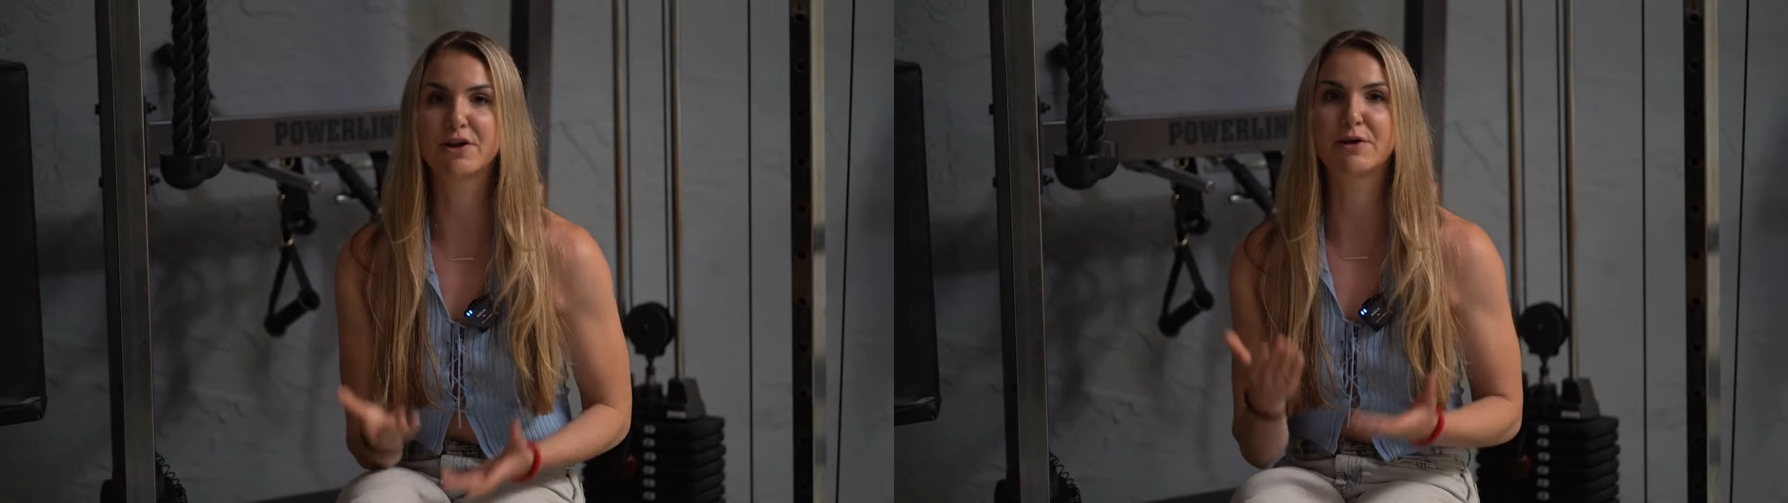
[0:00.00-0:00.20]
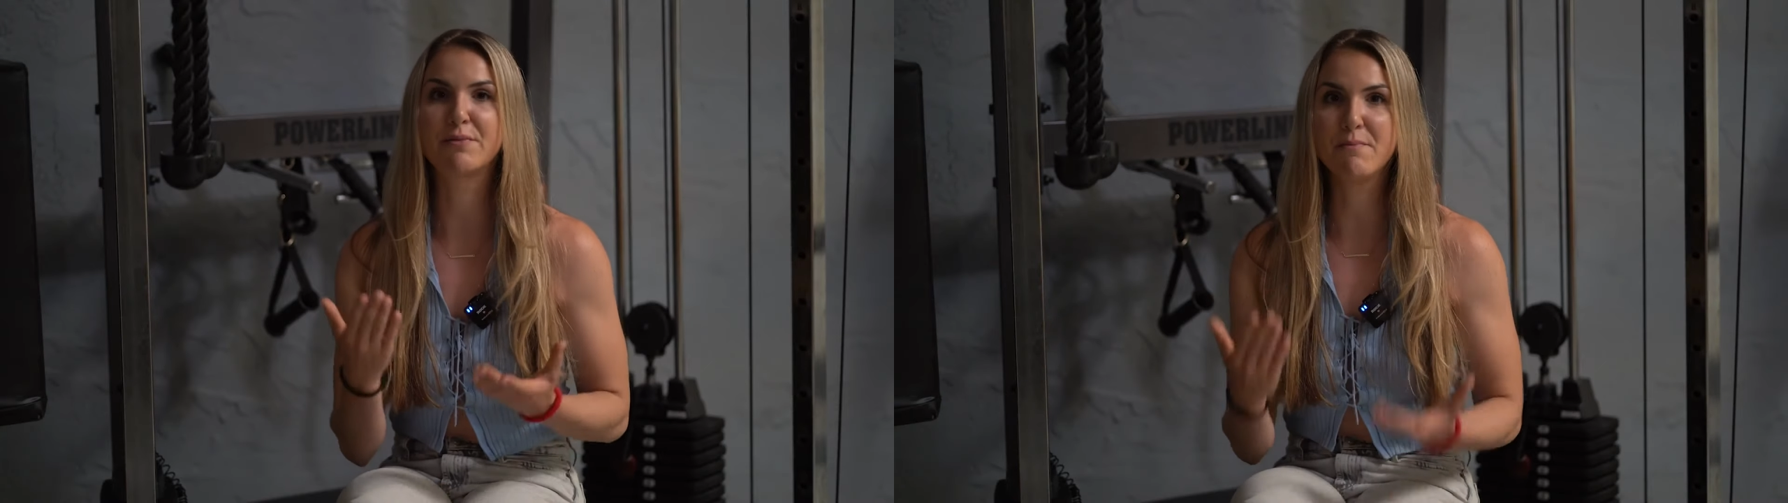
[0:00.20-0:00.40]

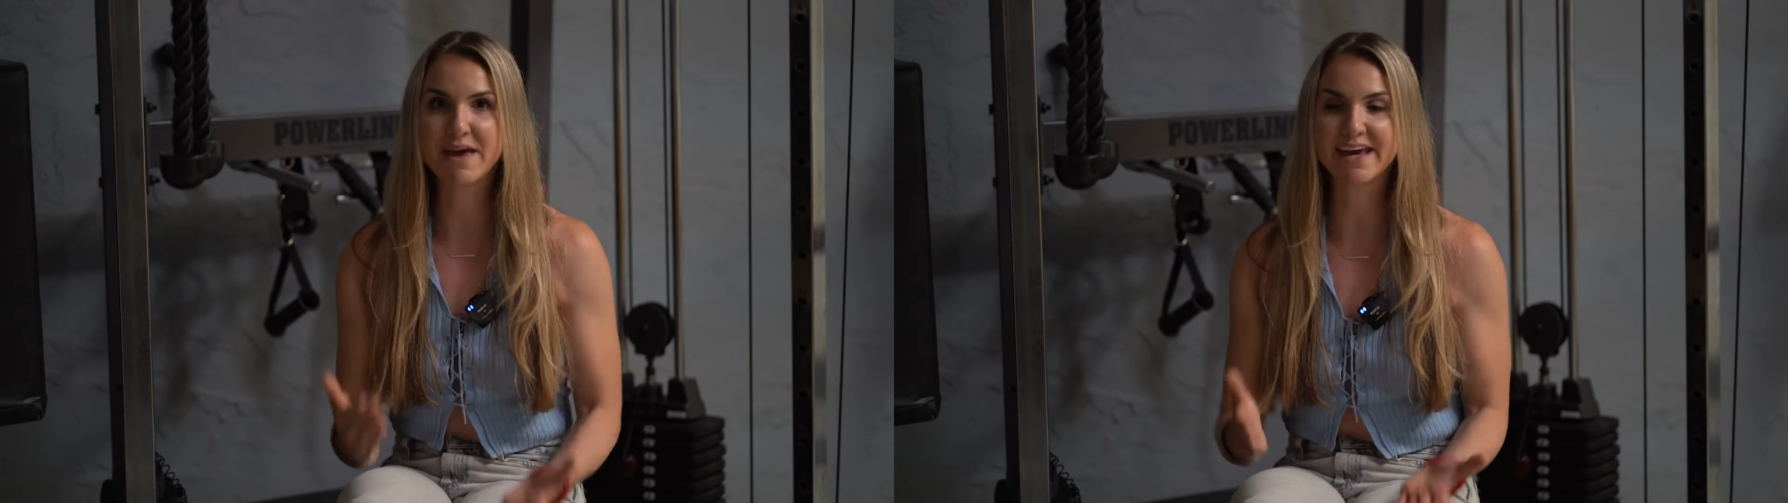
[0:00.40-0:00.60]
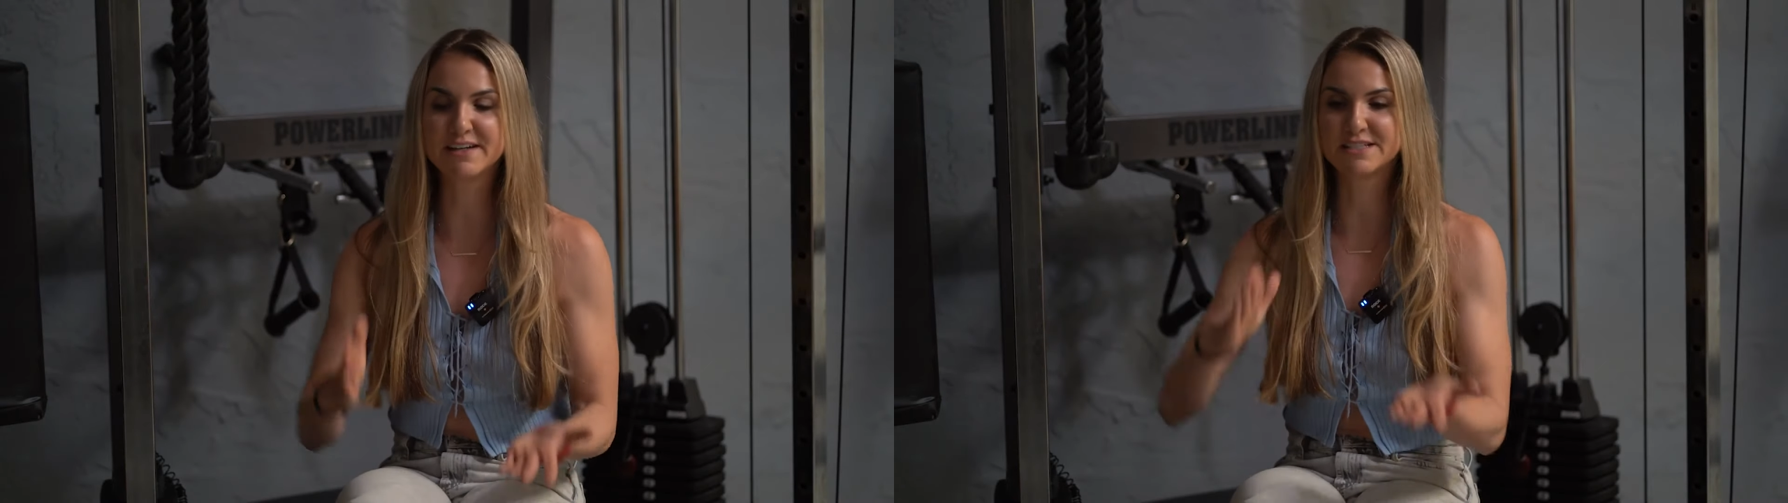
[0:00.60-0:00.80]
that are
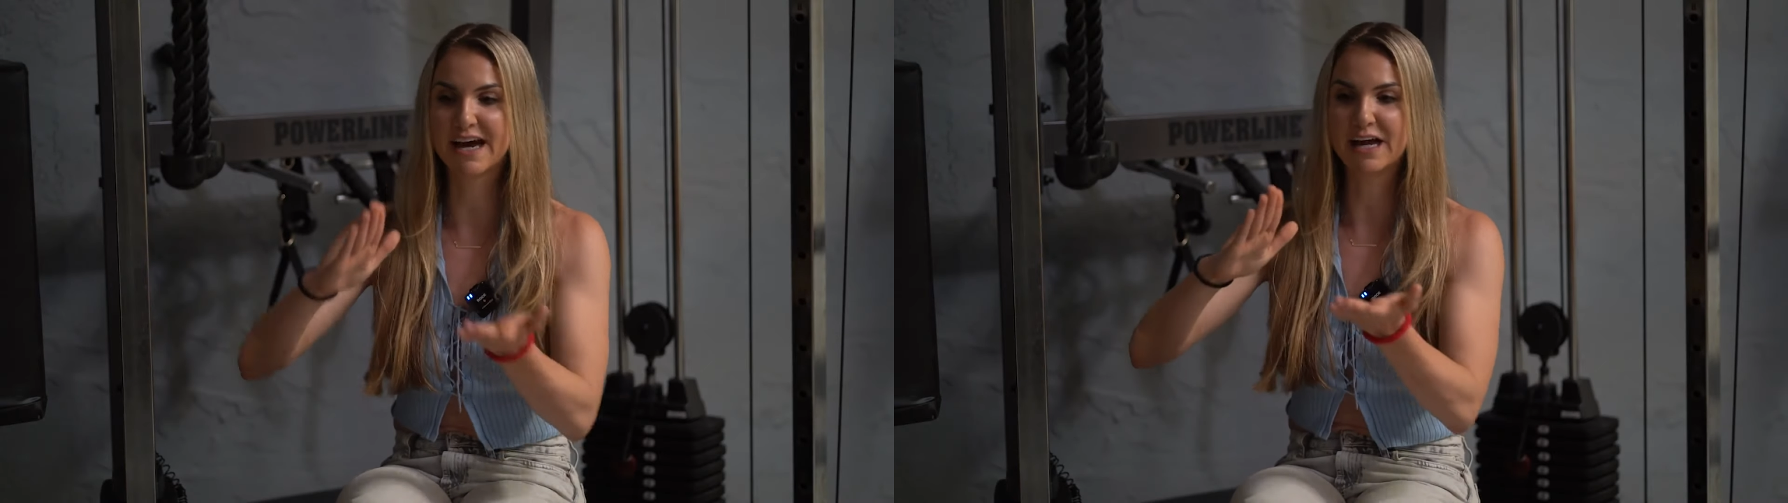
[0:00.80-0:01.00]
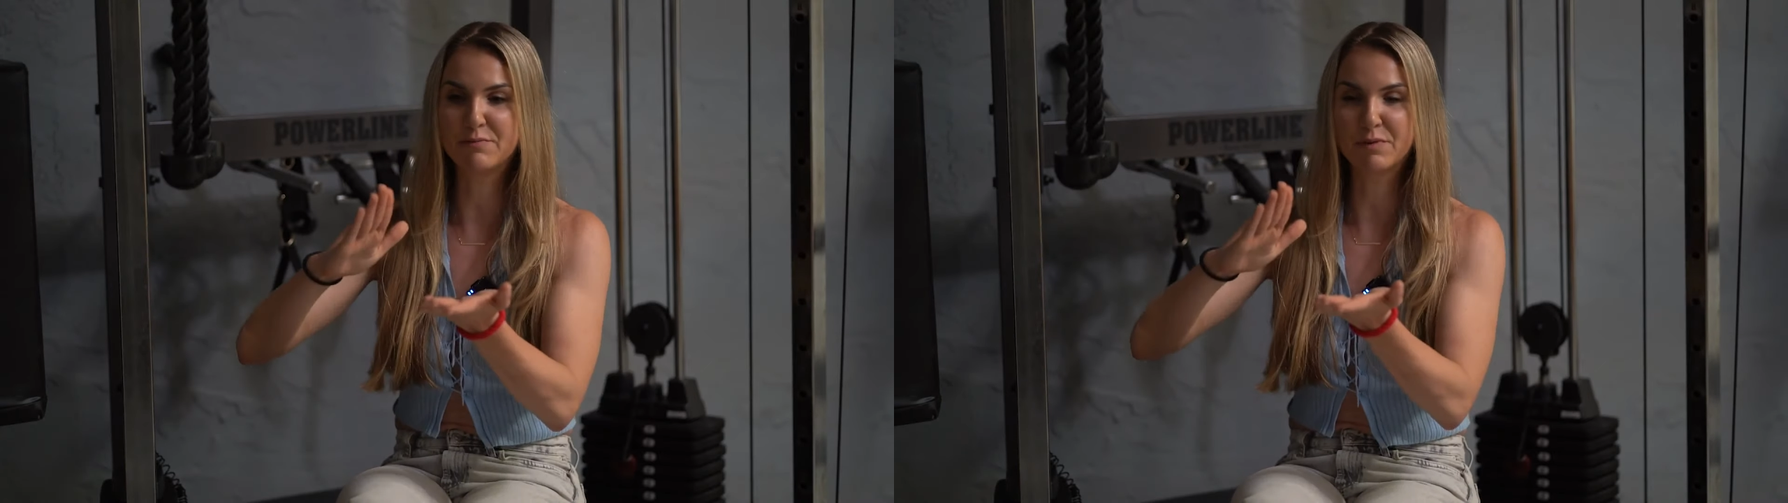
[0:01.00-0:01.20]
made to
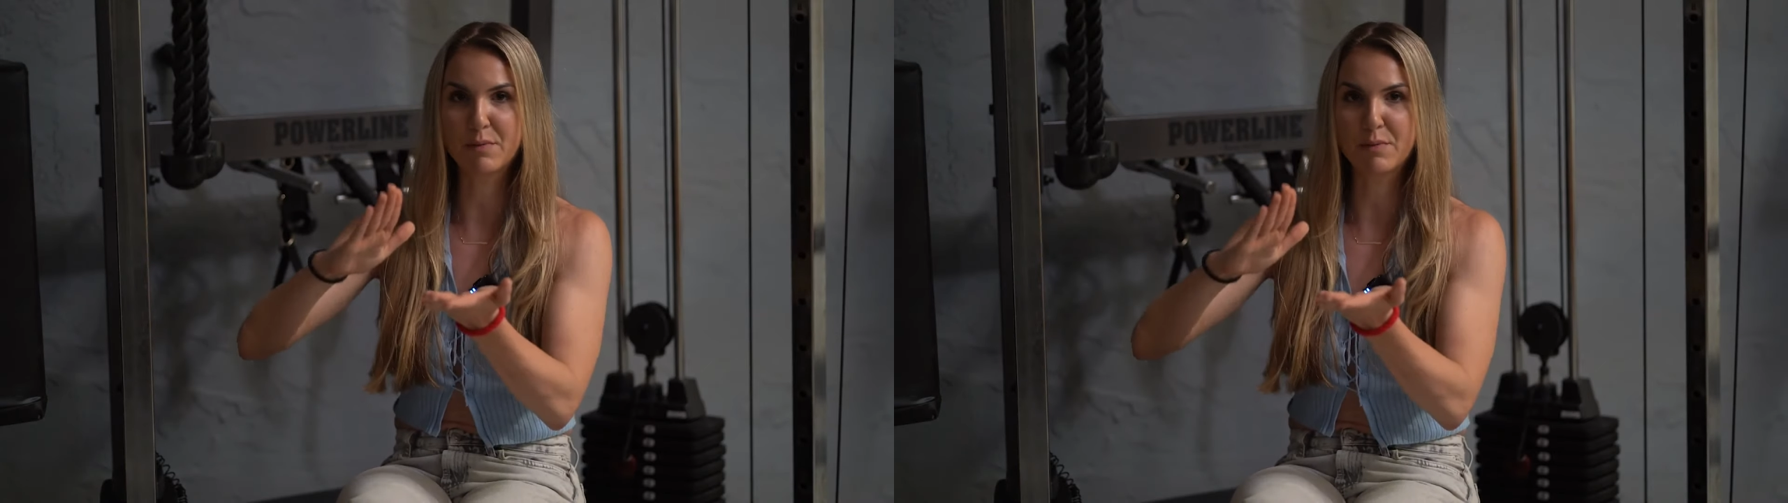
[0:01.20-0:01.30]
kind of